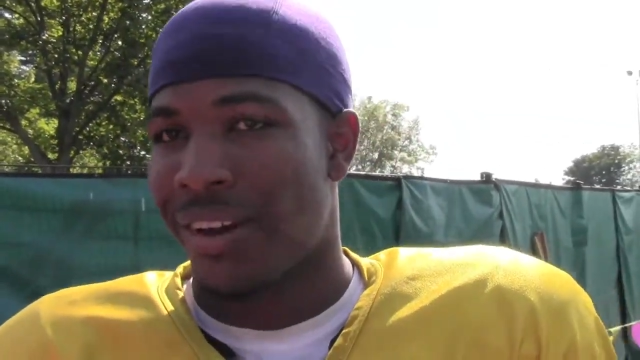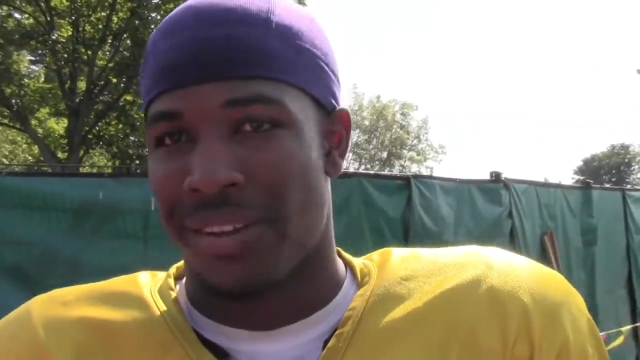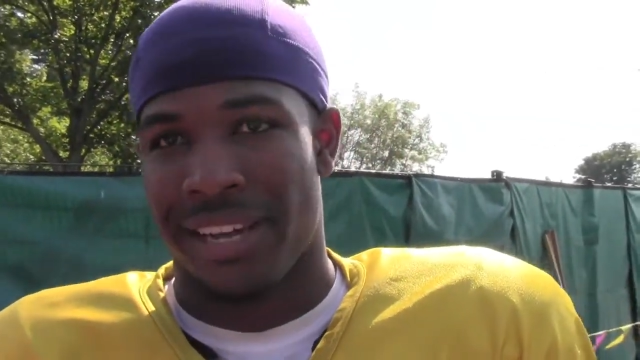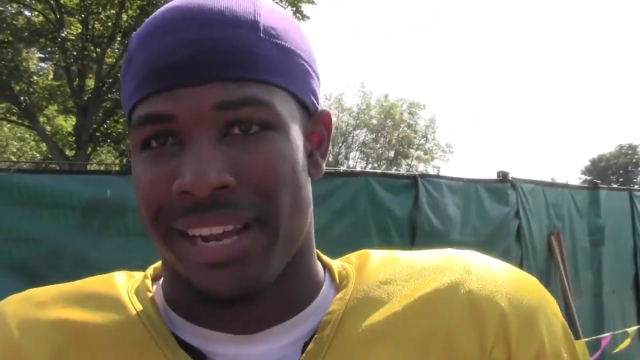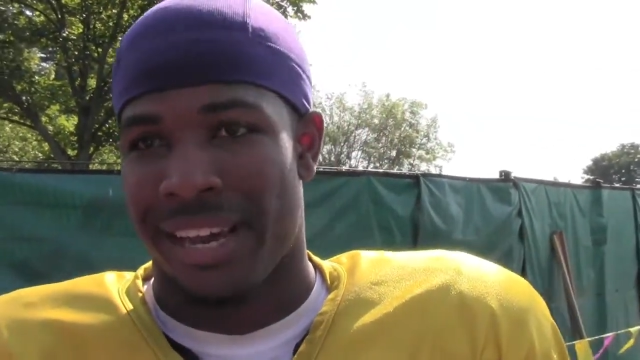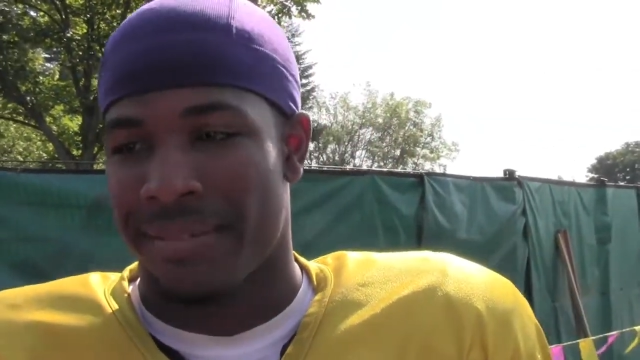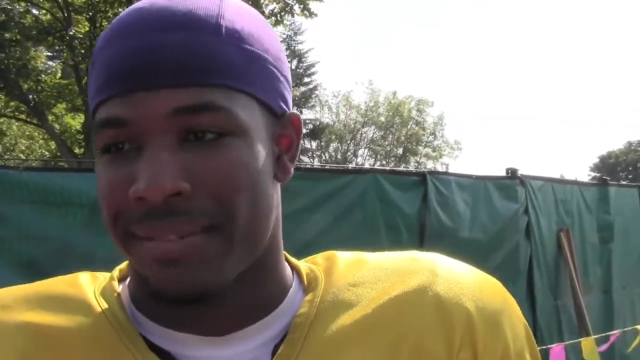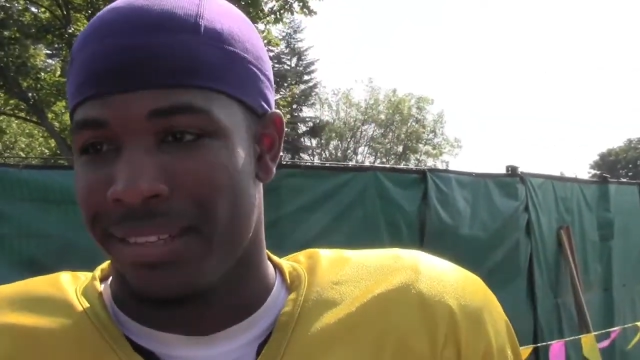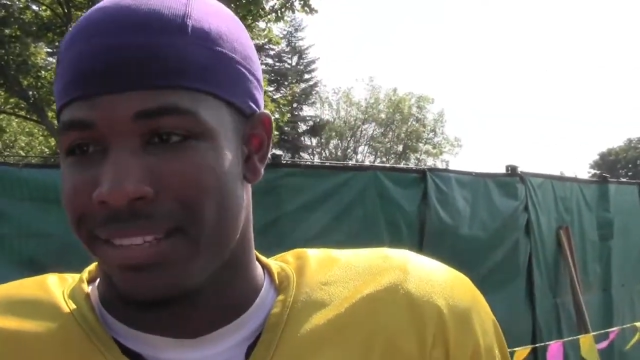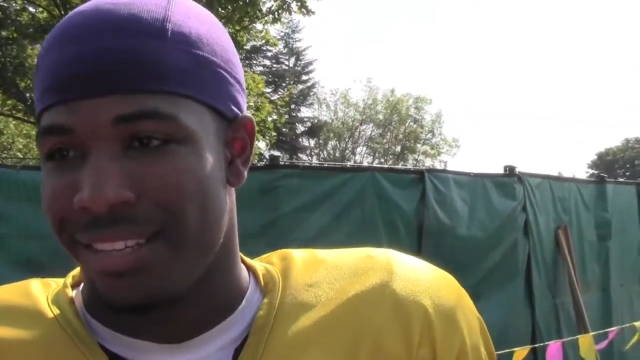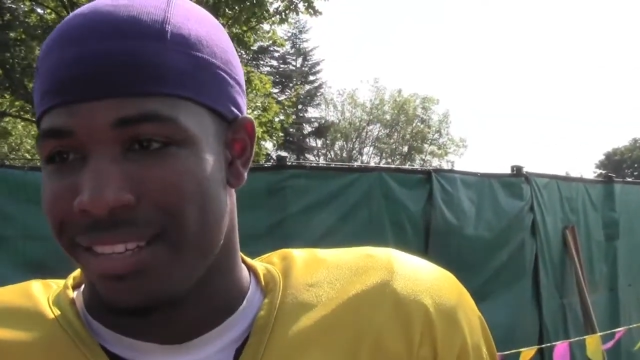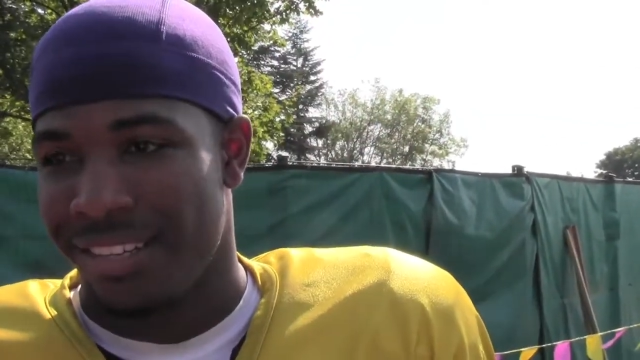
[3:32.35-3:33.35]
Oh, yeah,
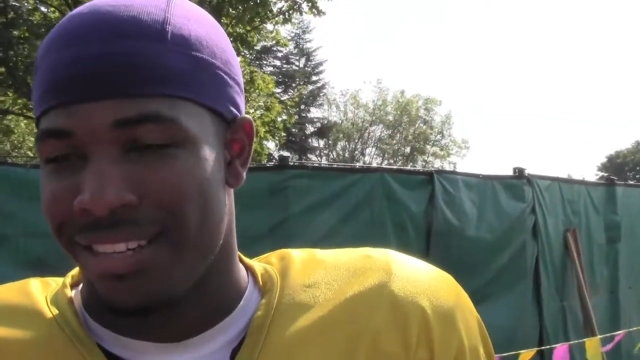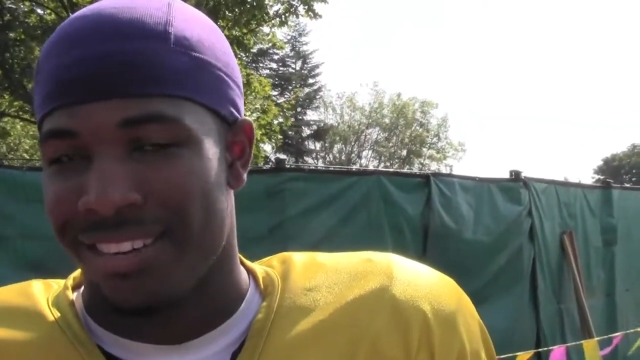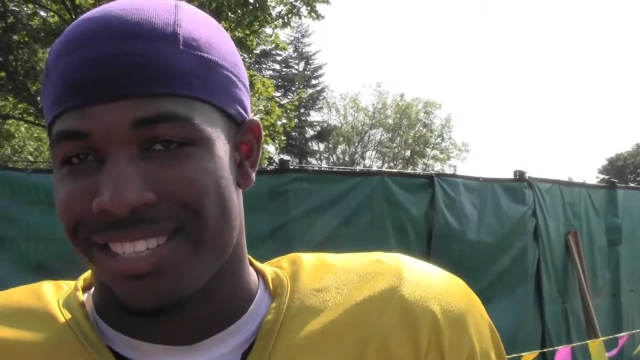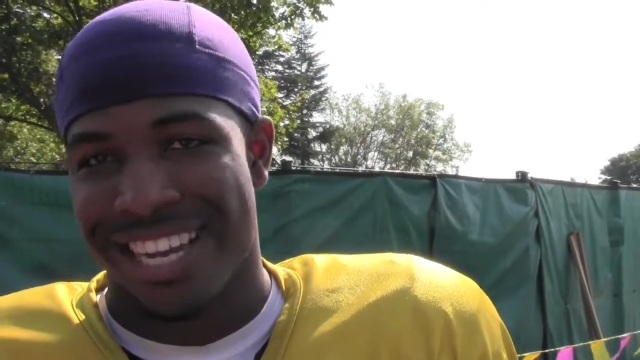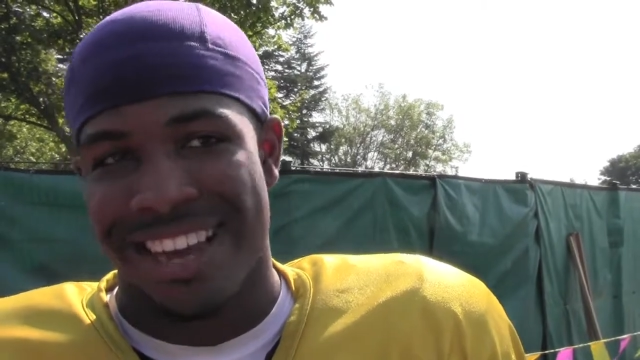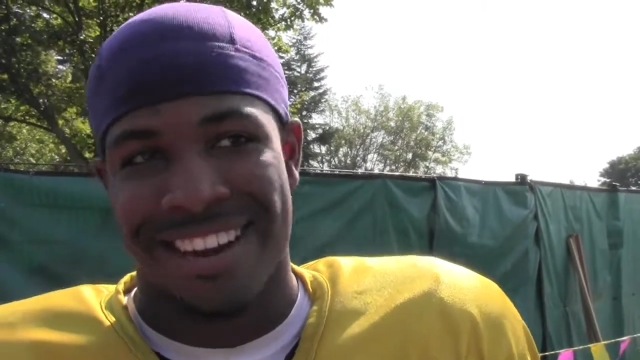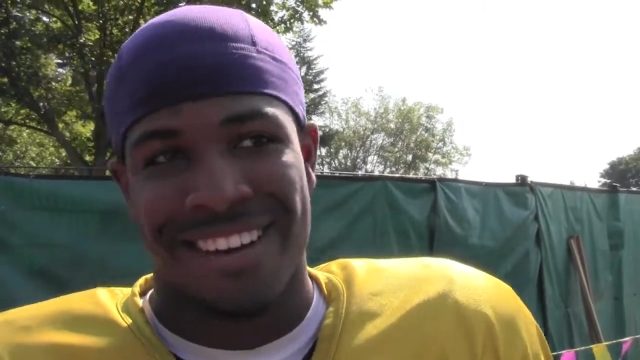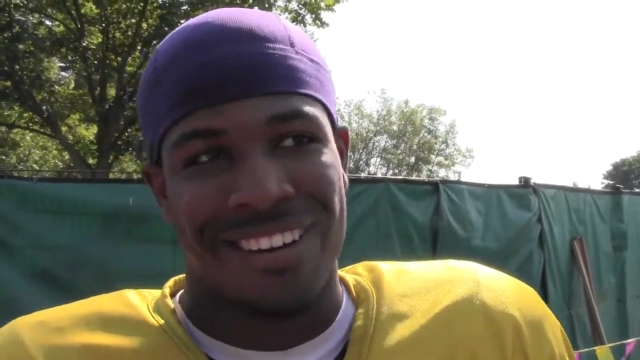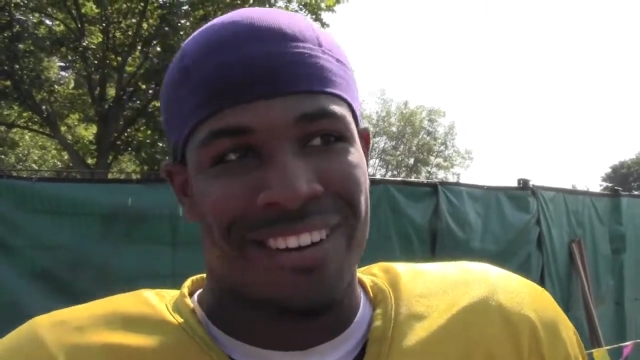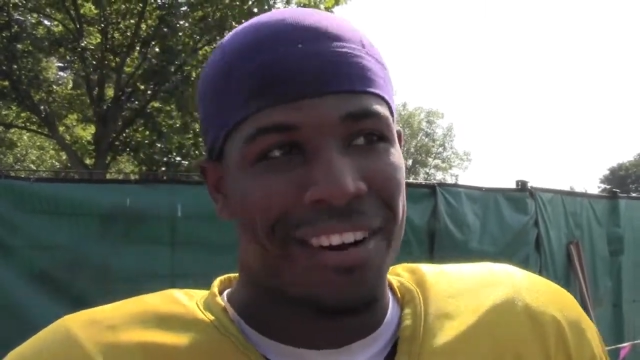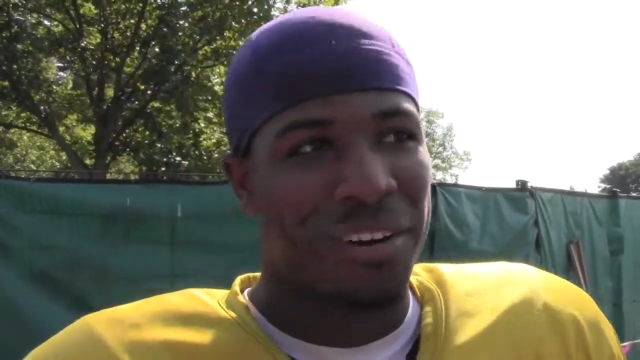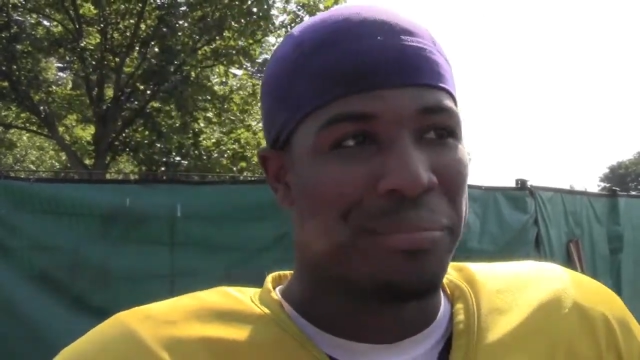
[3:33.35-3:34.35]
definitely. You know, it's kind of
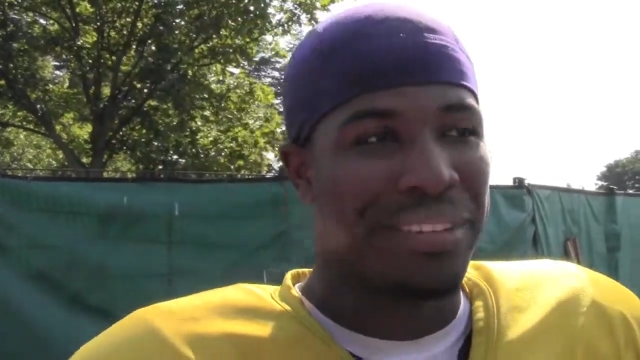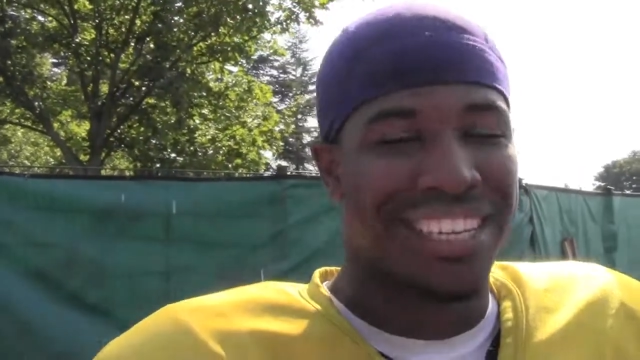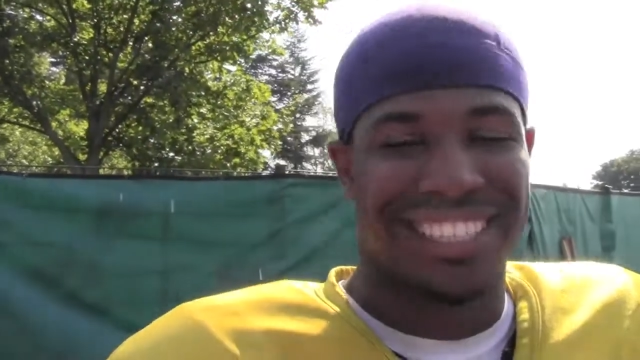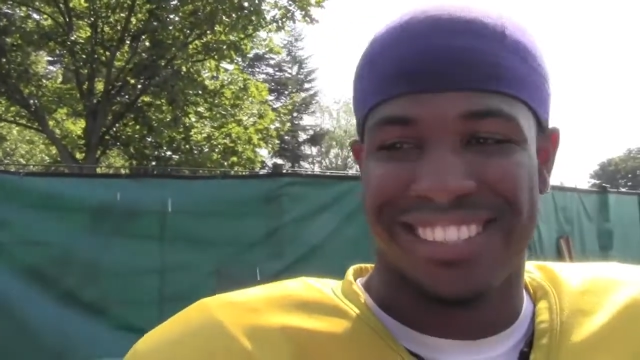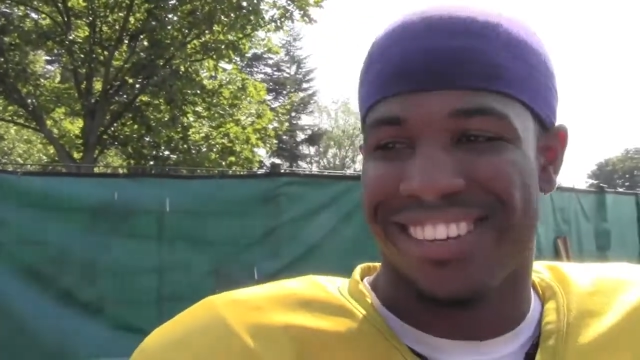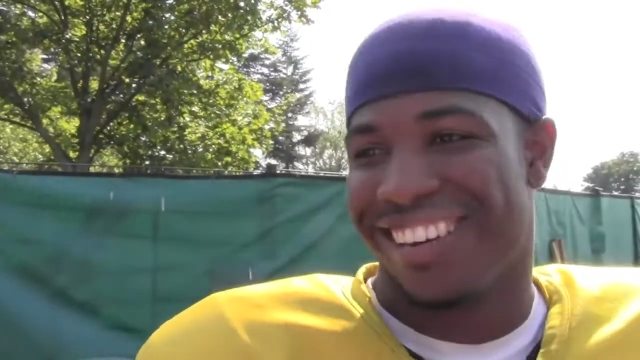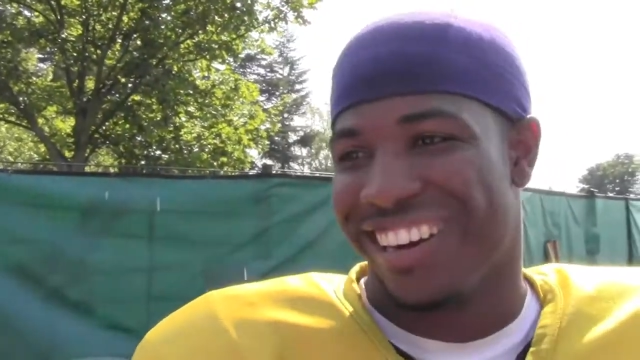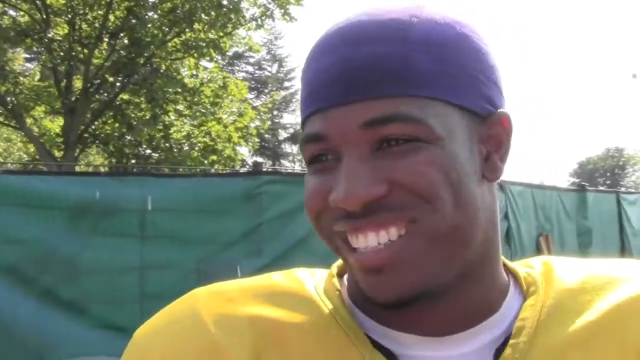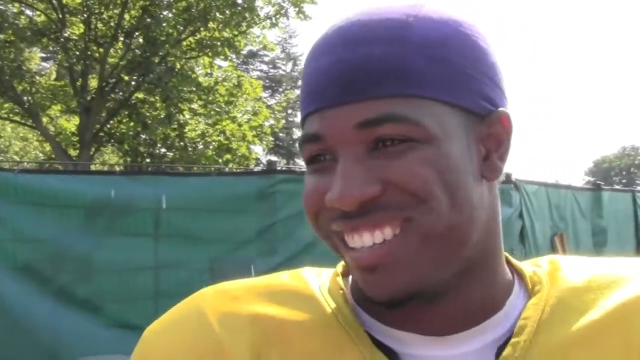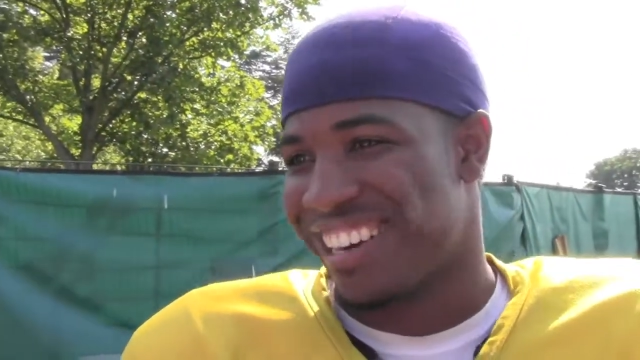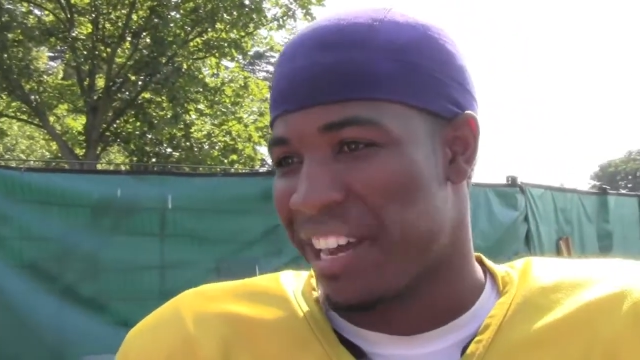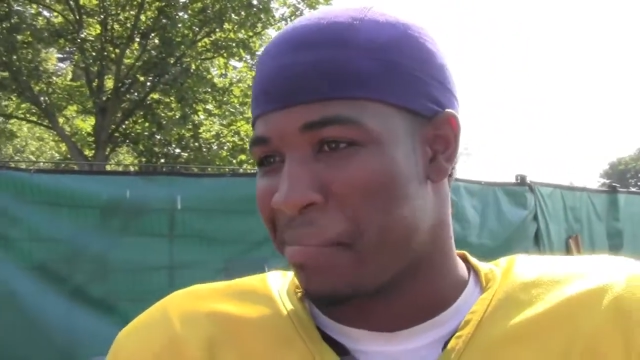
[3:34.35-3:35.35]
hard because you know
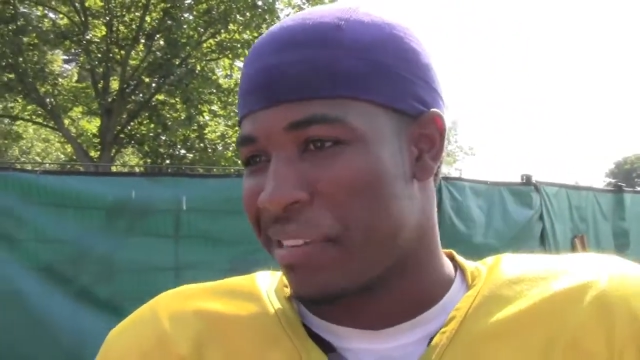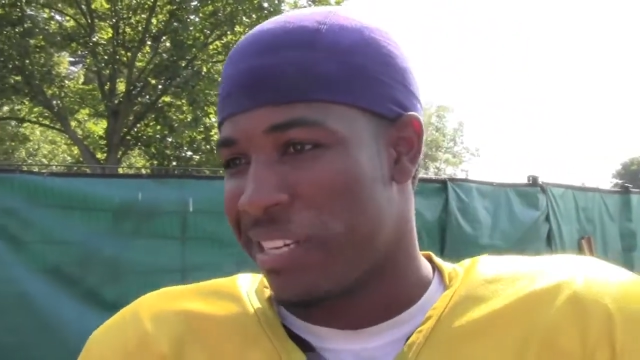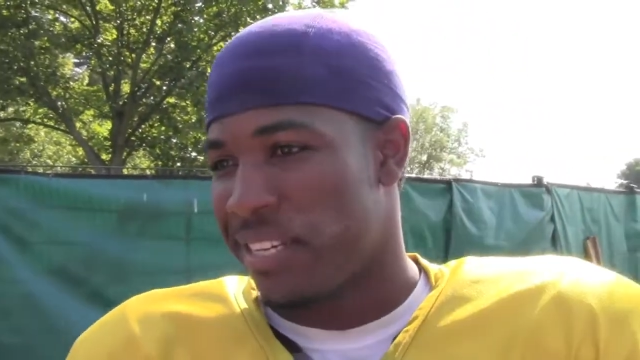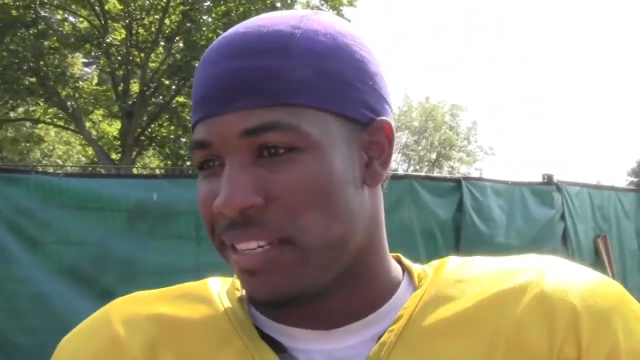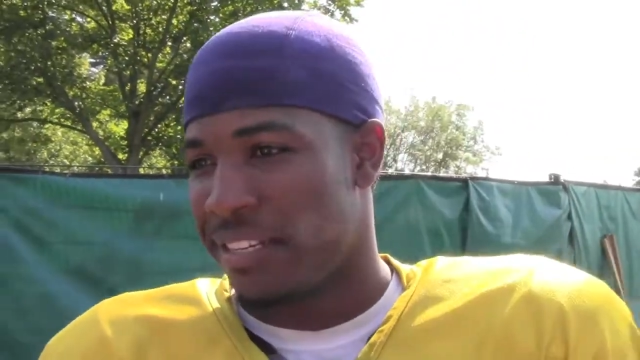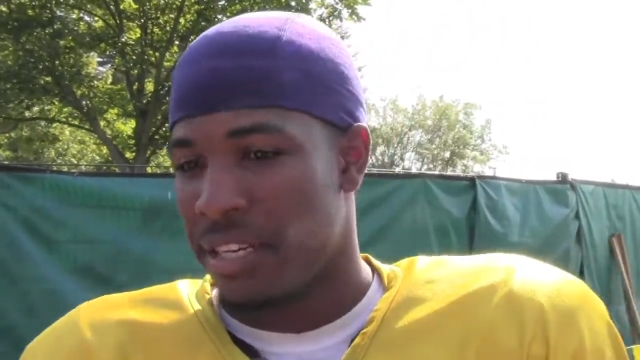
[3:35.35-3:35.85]
that you're not playing,